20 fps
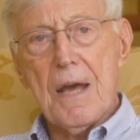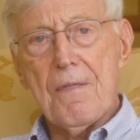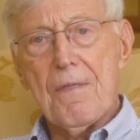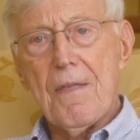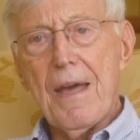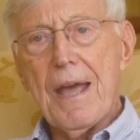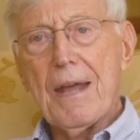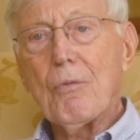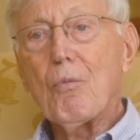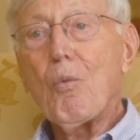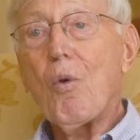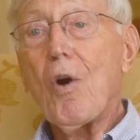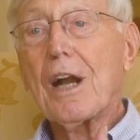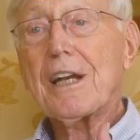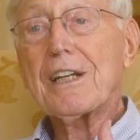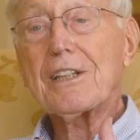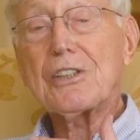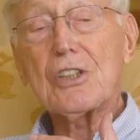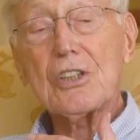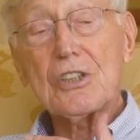They
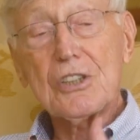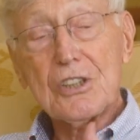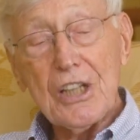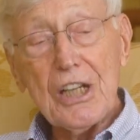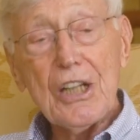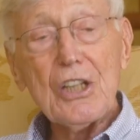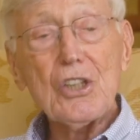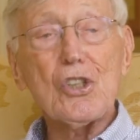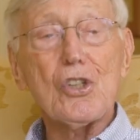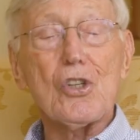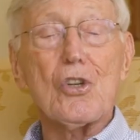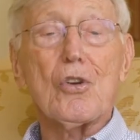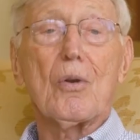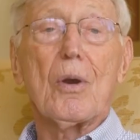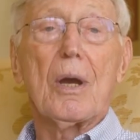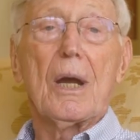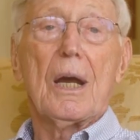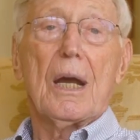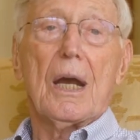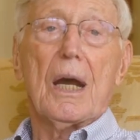wanted to teach
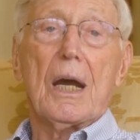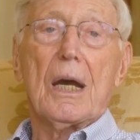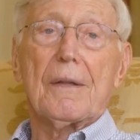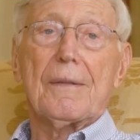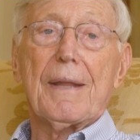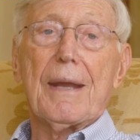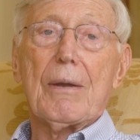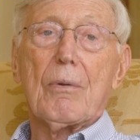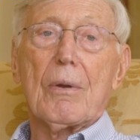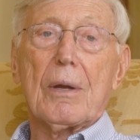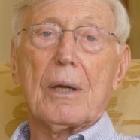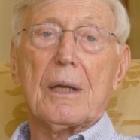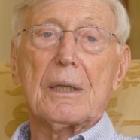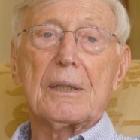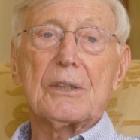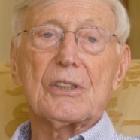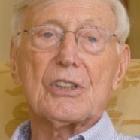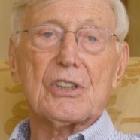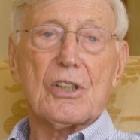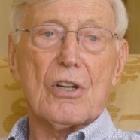you. They were
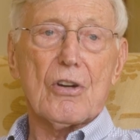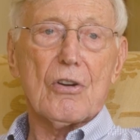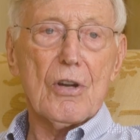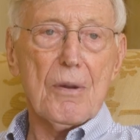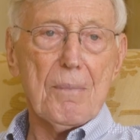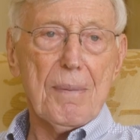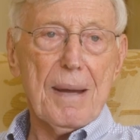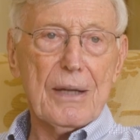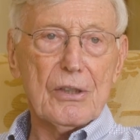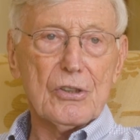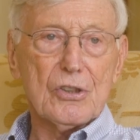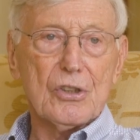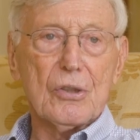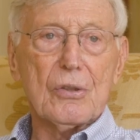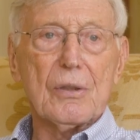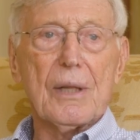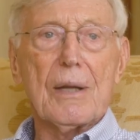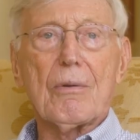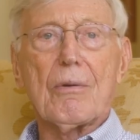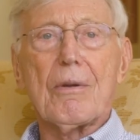concerned about
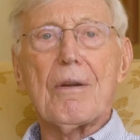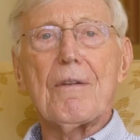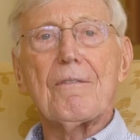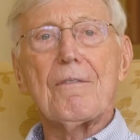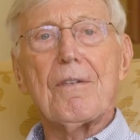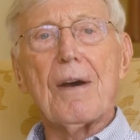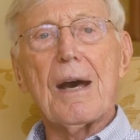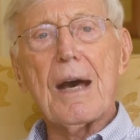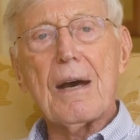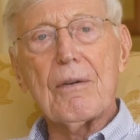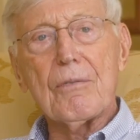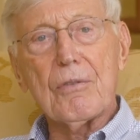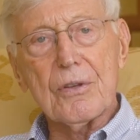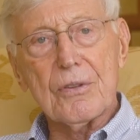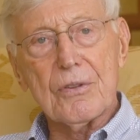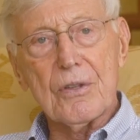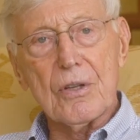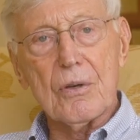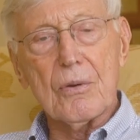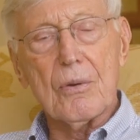you. They were involved
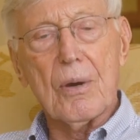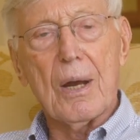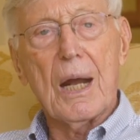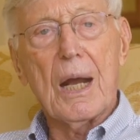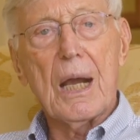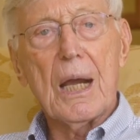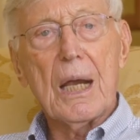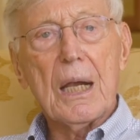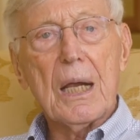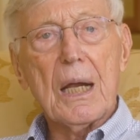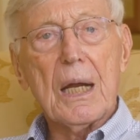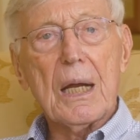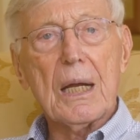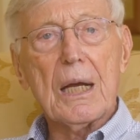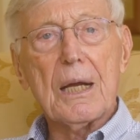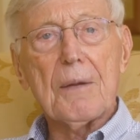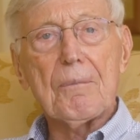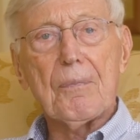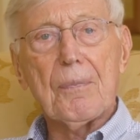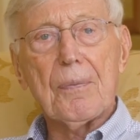with you.
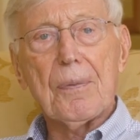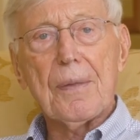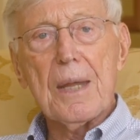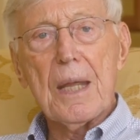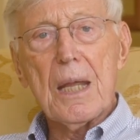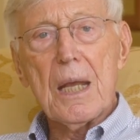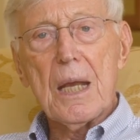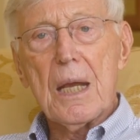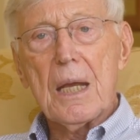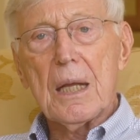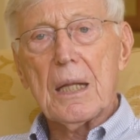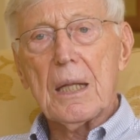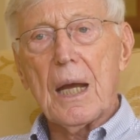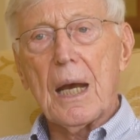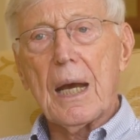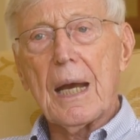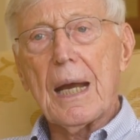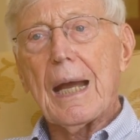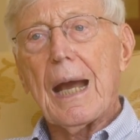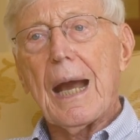
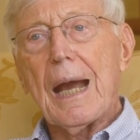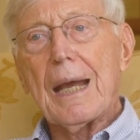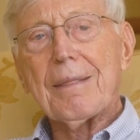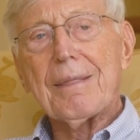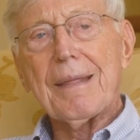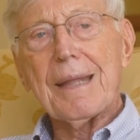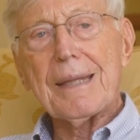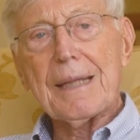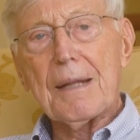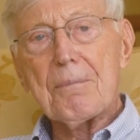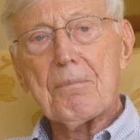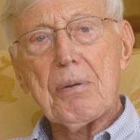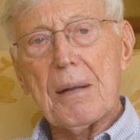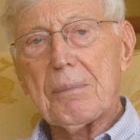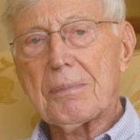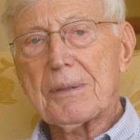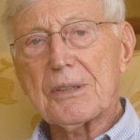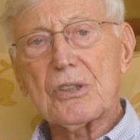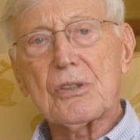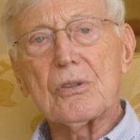I think that
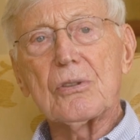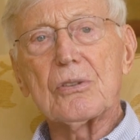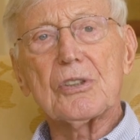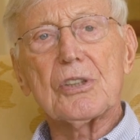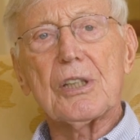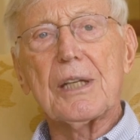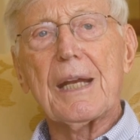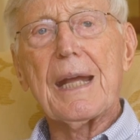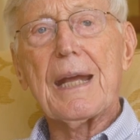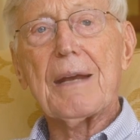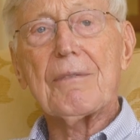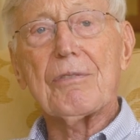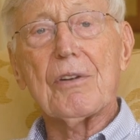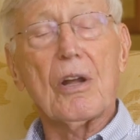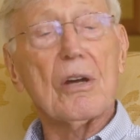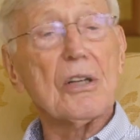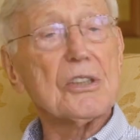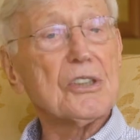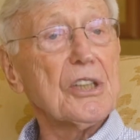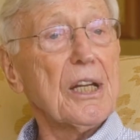public schools today have
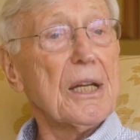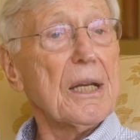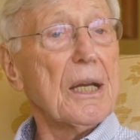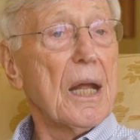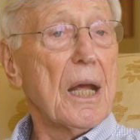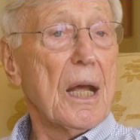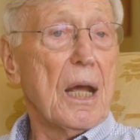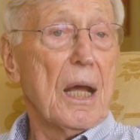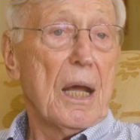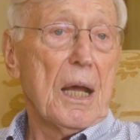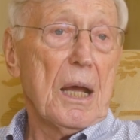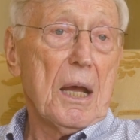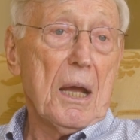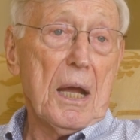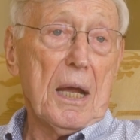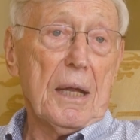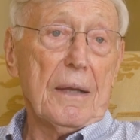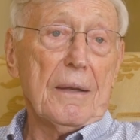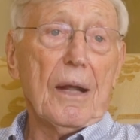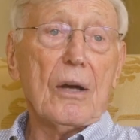lost it.
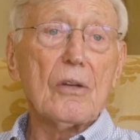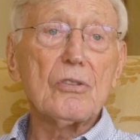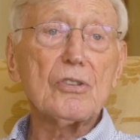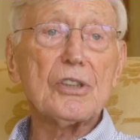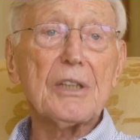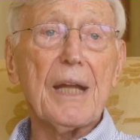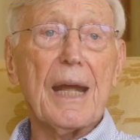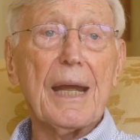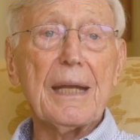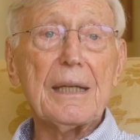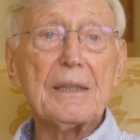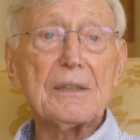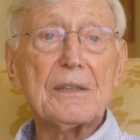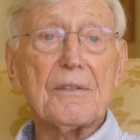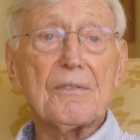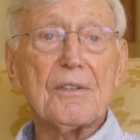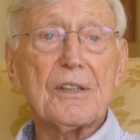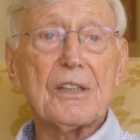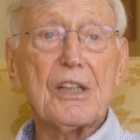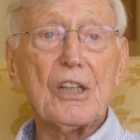In those days,
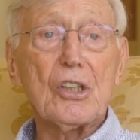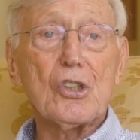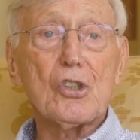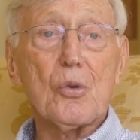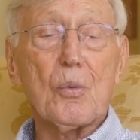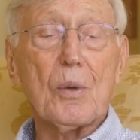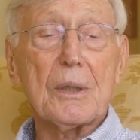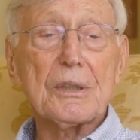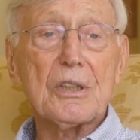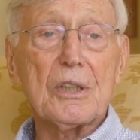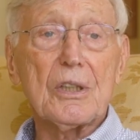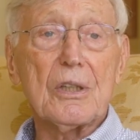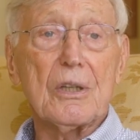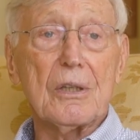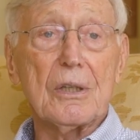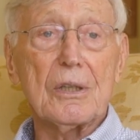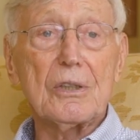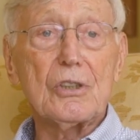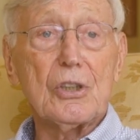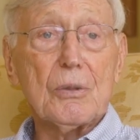if a teacher wasn't
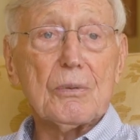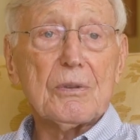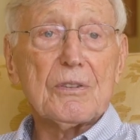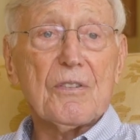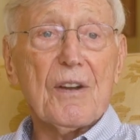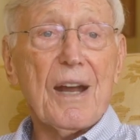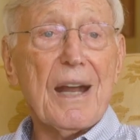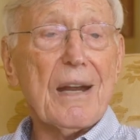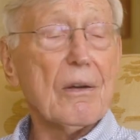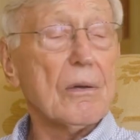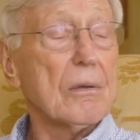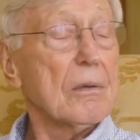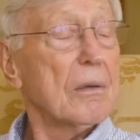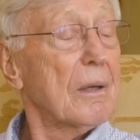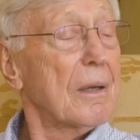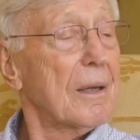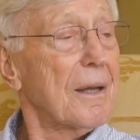good, she was fired.